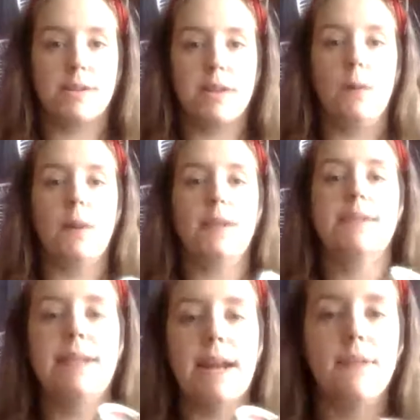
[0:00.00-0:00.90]
So
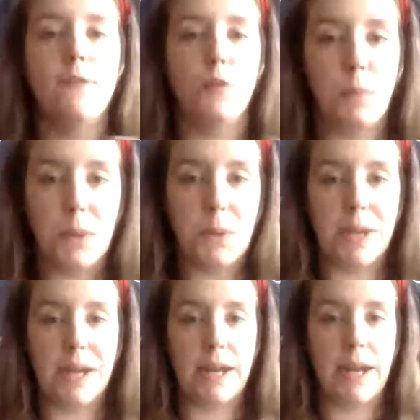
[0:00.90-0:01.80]
instead of
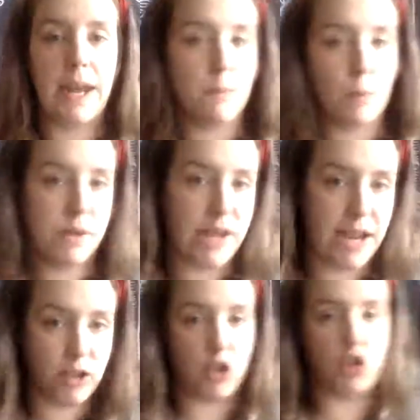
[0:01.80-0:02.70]
building a
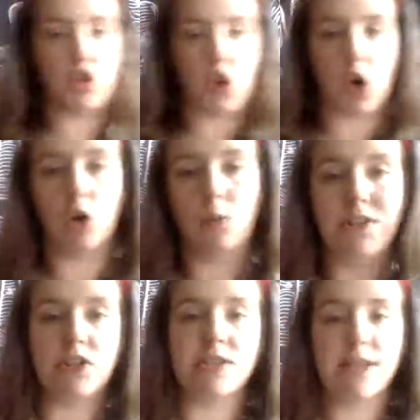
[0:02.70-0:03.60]
protection jar,
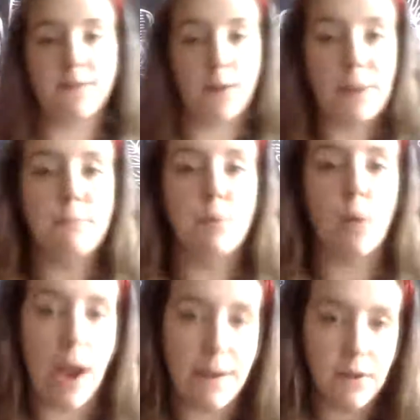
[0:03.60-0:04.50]
which is a very
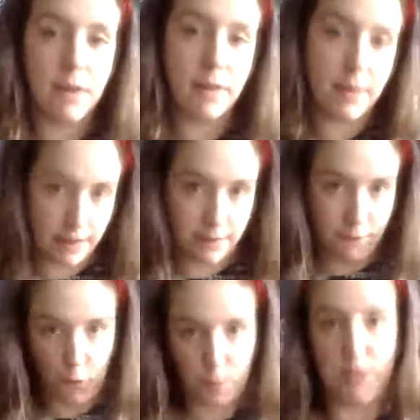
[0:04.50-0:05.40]
private thing
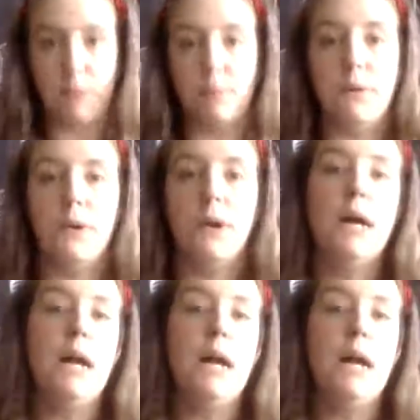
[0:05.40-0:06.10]
for people,